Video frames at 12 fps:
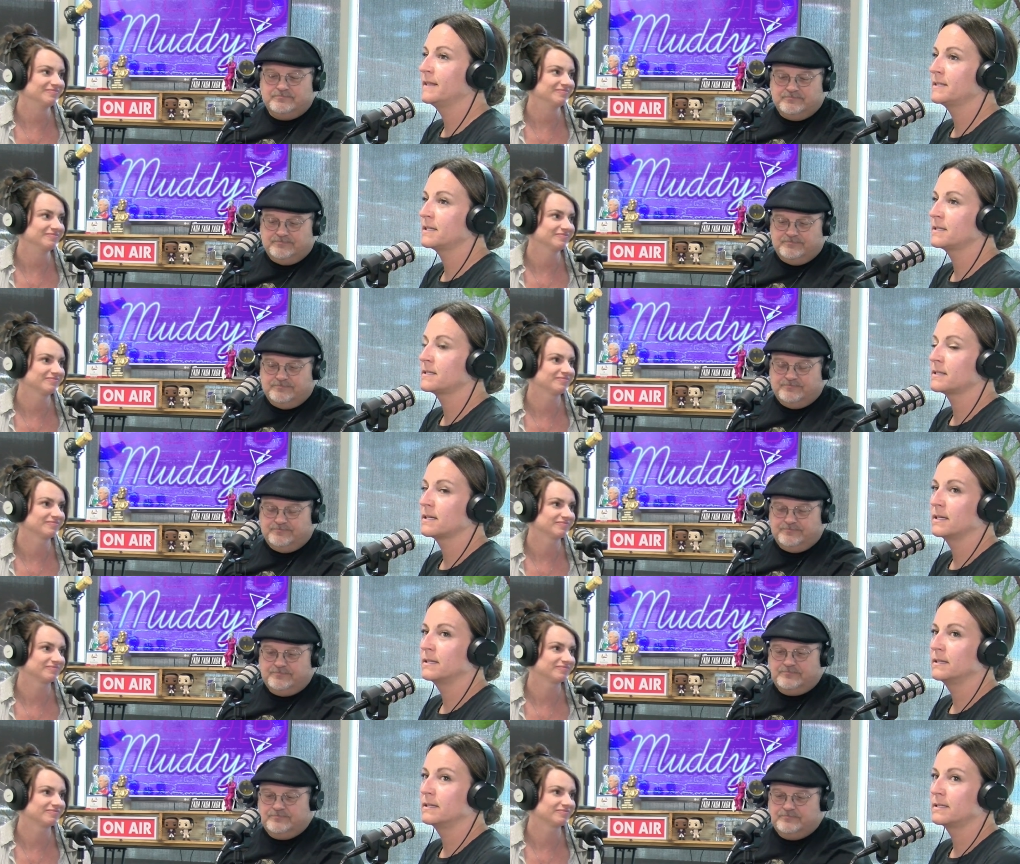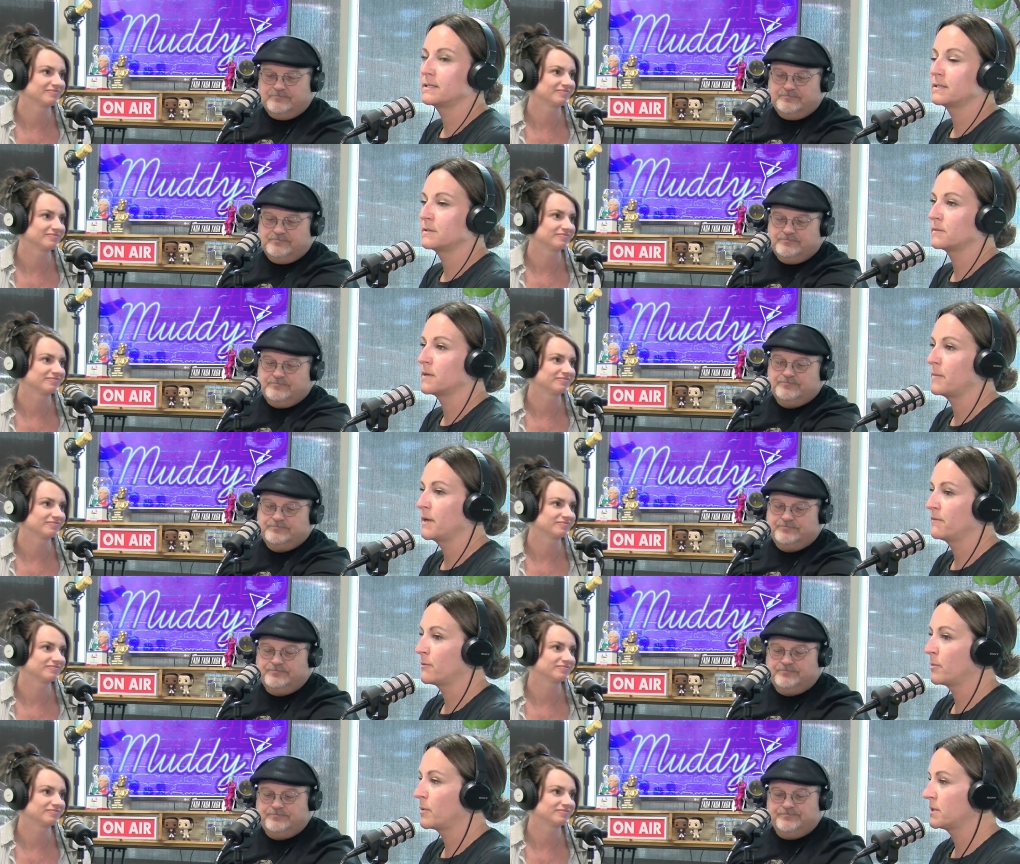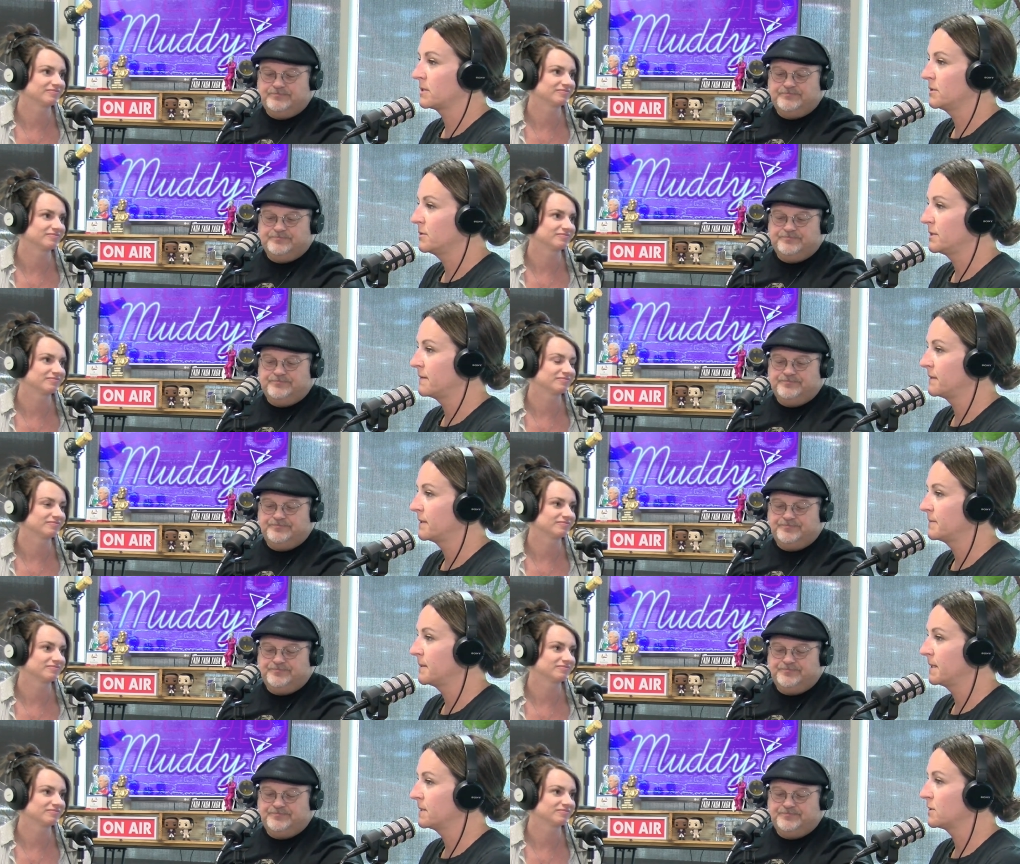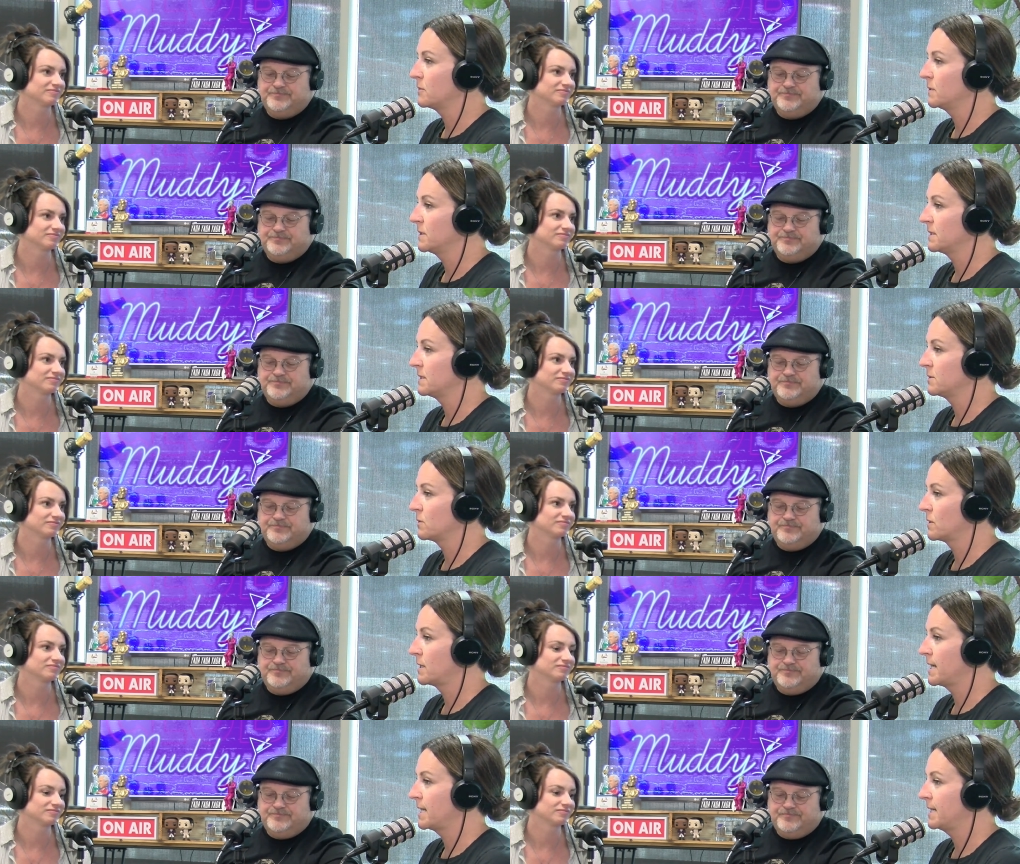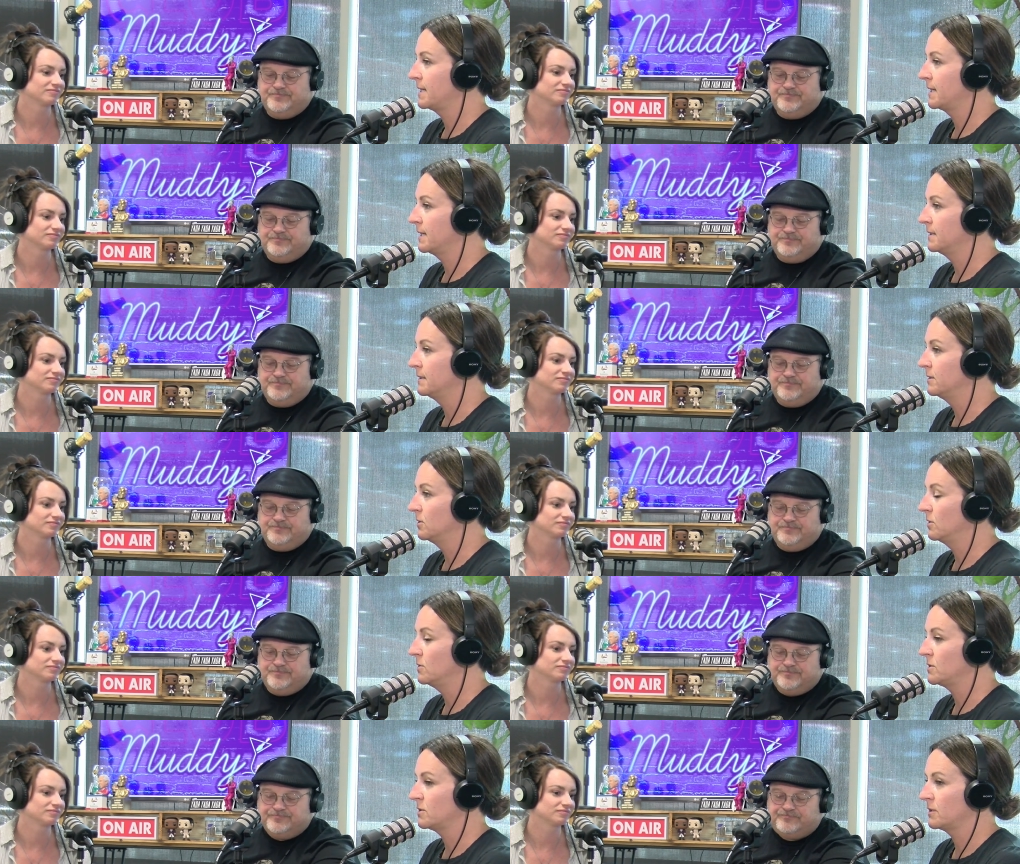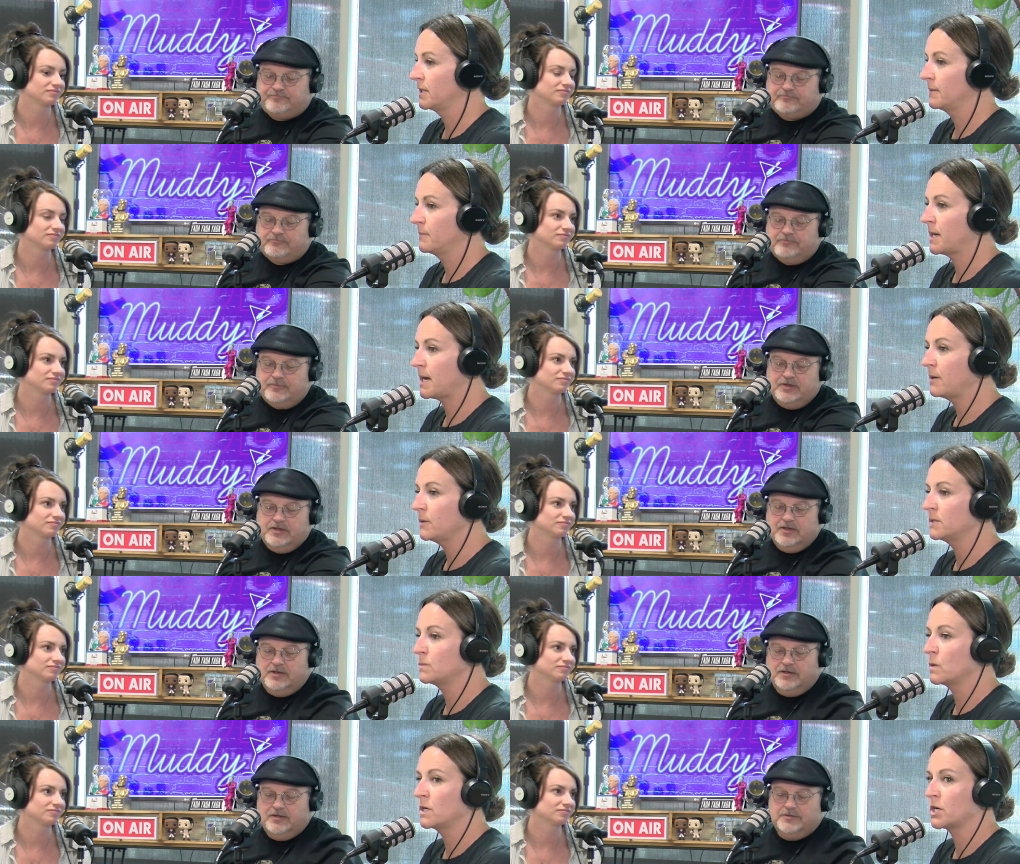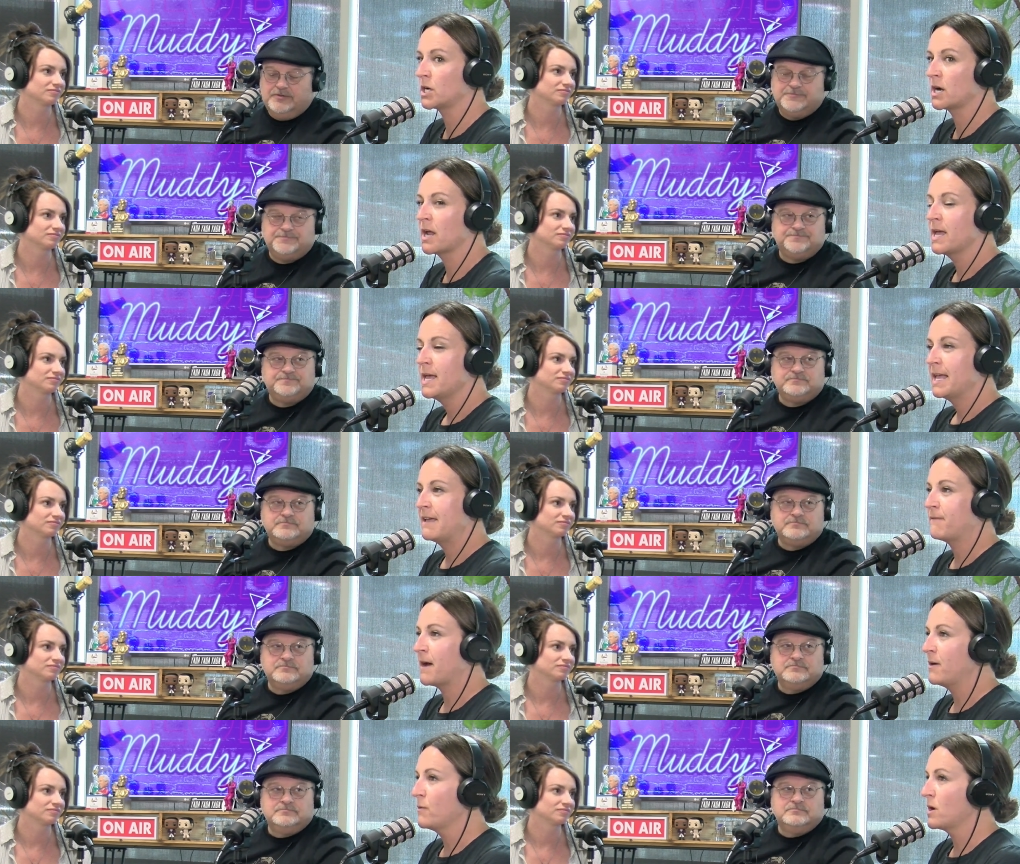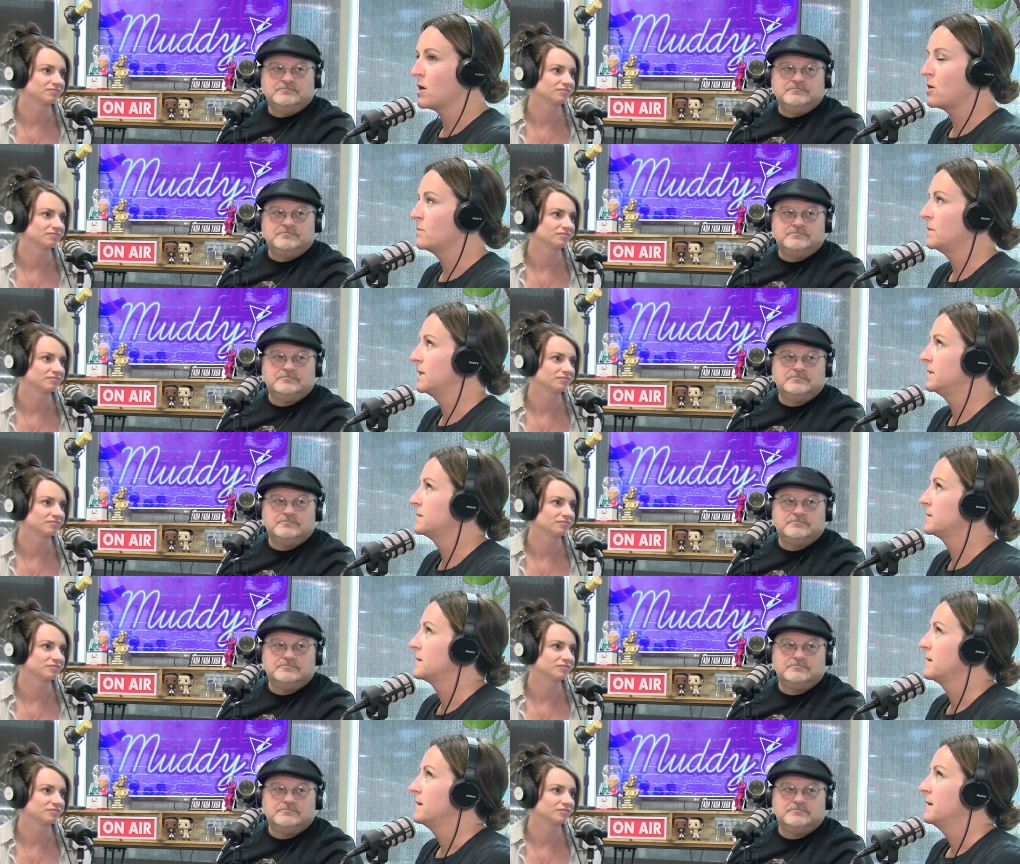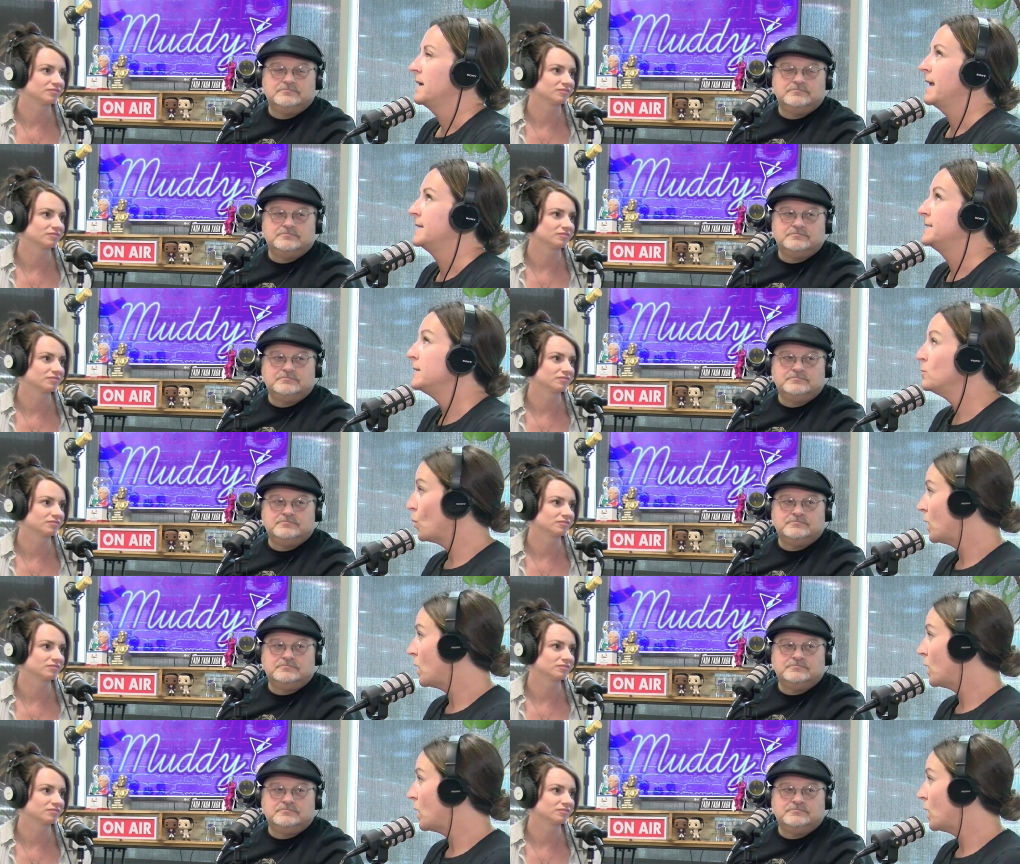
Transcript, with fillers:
Speaker 1: this is uh, this is coming from a person who's never experienced homelessness or anything close to it, but I always wonder if I were homeless and didn't